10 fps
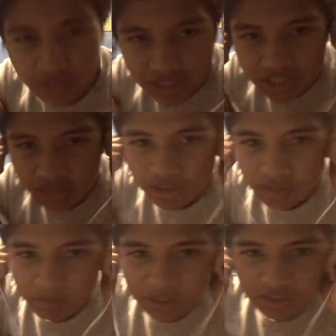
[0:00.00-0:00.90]
English, we did
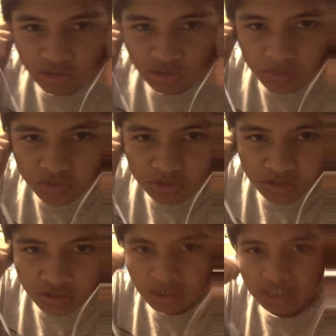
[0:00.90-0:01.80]
a brainstorm with
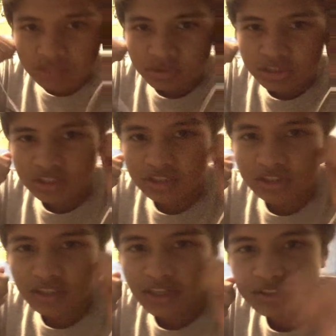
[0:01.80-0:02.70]
Sir, had questions,
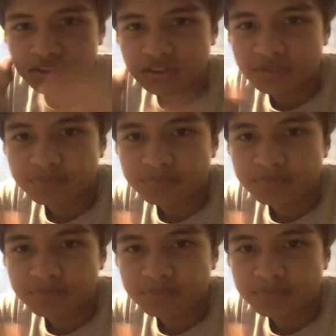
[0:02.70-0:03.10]
and answered